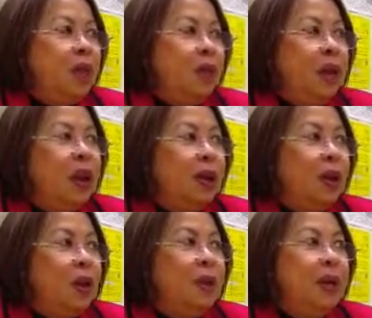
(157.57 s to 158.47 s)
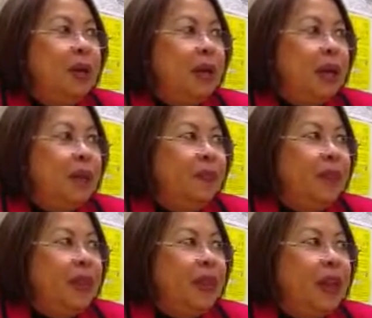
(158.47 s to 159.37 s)
when it's not busy,
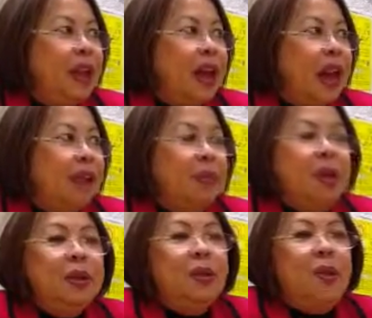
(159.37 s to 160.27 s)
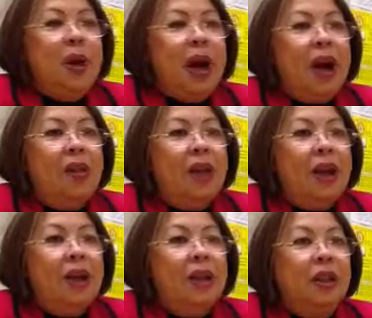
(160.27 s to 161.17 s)
they asked me to go out
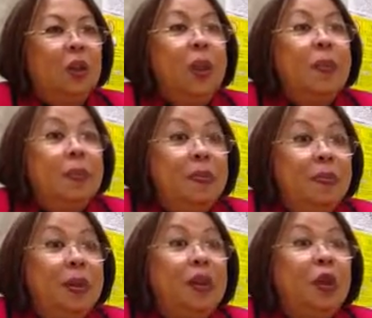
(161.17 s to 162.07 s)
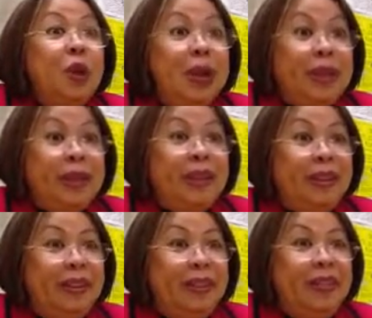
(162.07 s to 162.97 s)
and sweep the streets.
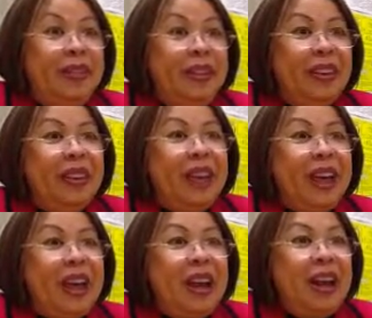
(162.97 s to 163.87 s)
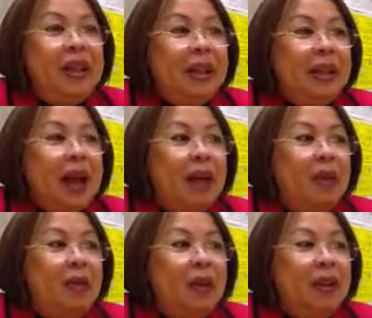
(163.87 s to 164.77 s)
And at that time
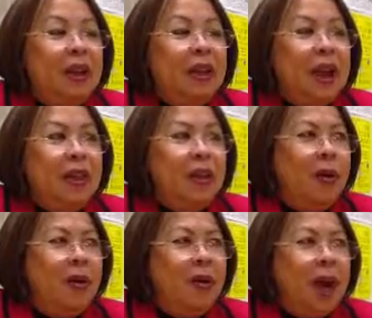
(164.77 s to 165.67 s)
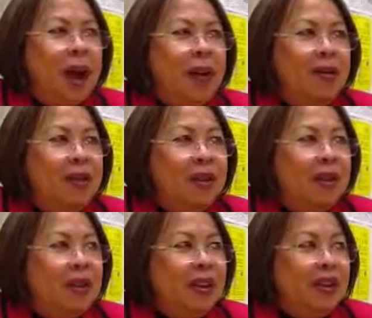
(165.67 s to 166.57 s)
it was, I thought, oh wow,
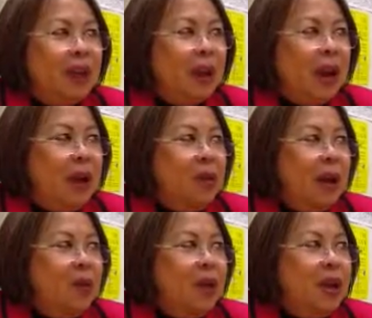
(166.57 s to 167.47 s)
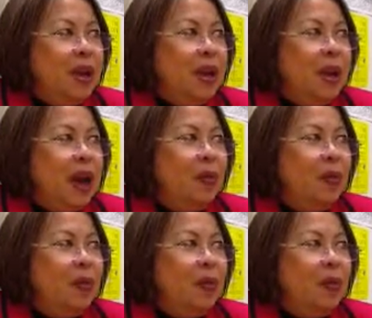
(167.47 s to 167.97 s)
what am I doing here?